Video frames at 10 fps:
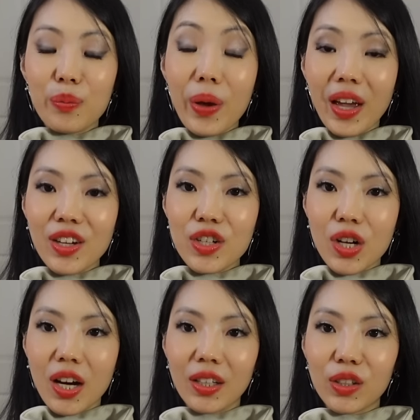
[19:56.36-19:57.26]
beige
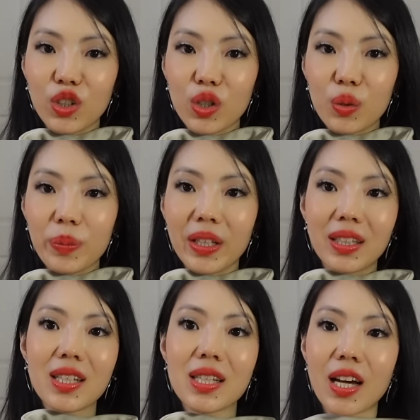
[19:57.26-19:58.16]
color but
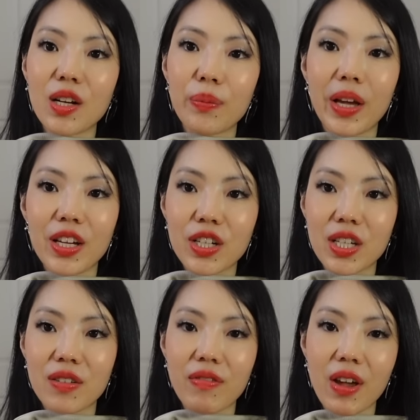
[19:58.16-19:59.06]
this kind of beige
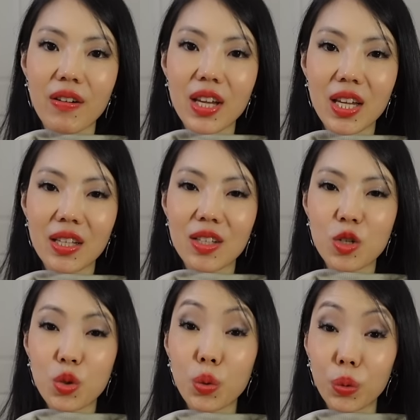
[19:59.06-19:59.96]
is very
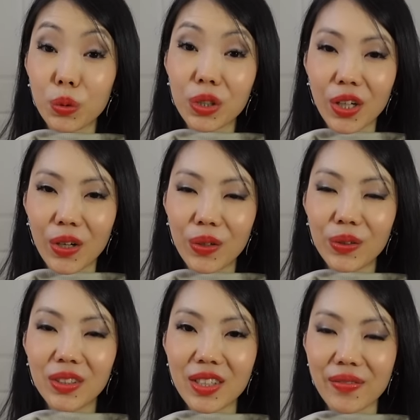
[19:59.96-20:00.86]
cool
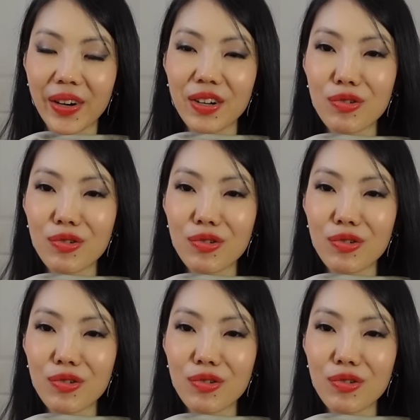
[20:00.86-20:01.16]
tone it's very